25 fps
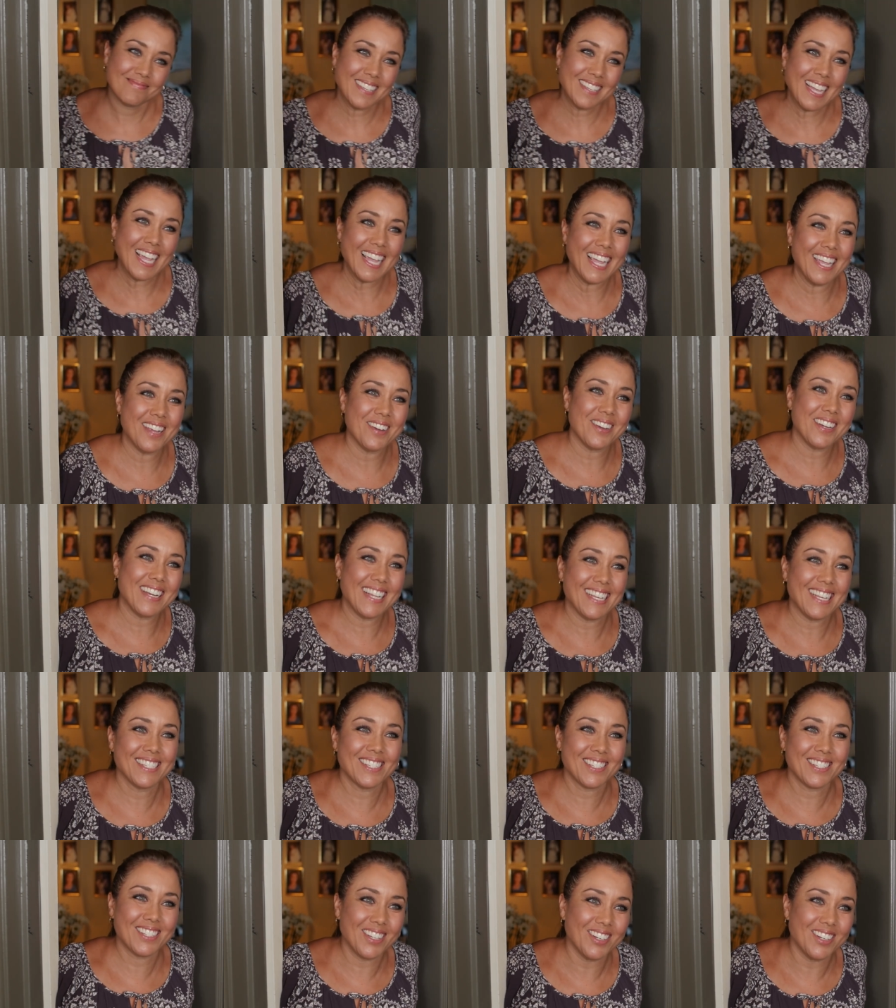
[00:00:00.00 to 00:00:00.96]
Hey,
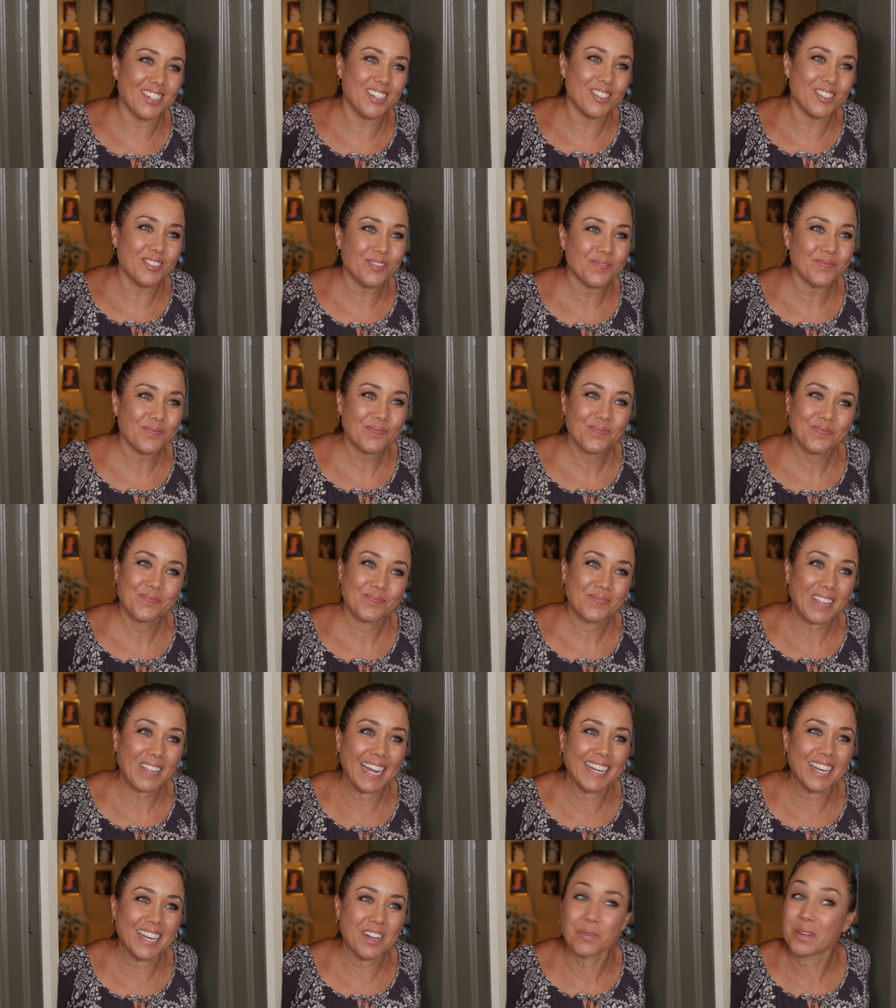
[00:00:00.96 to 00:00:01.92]
Ernesto.
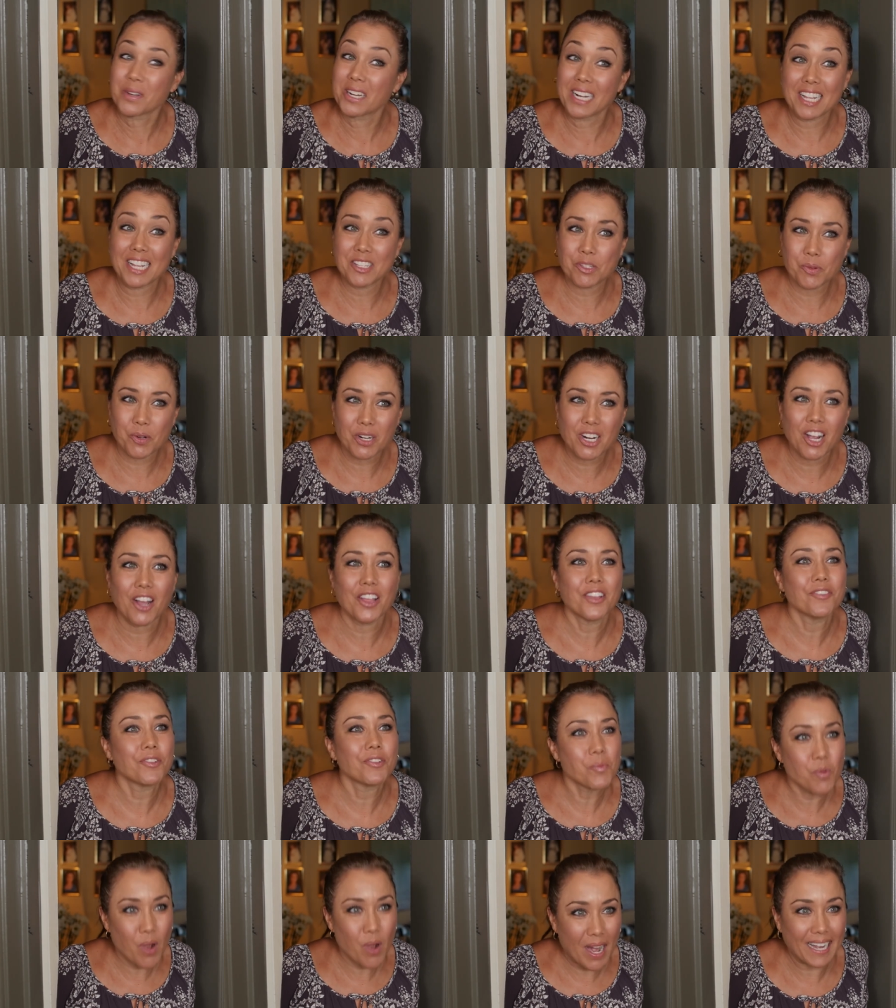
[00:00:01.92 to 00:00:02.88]
I didn't realize you were calling
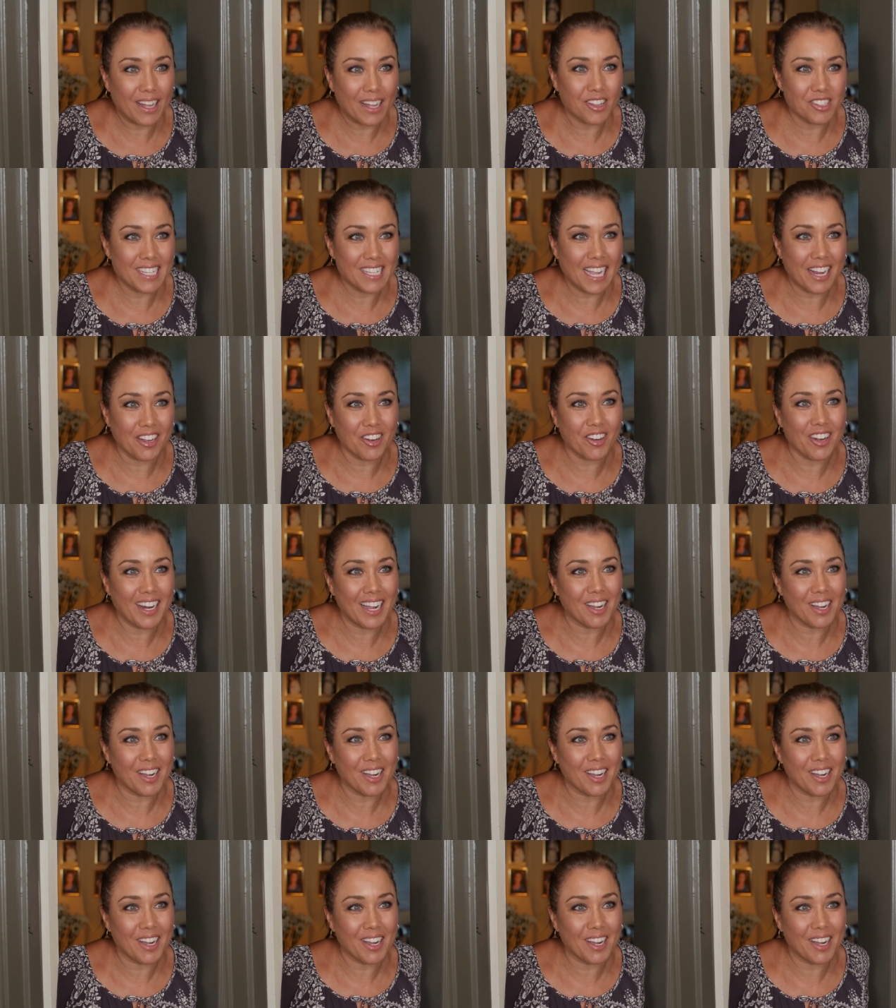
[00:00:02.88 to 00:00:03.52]
from right outside our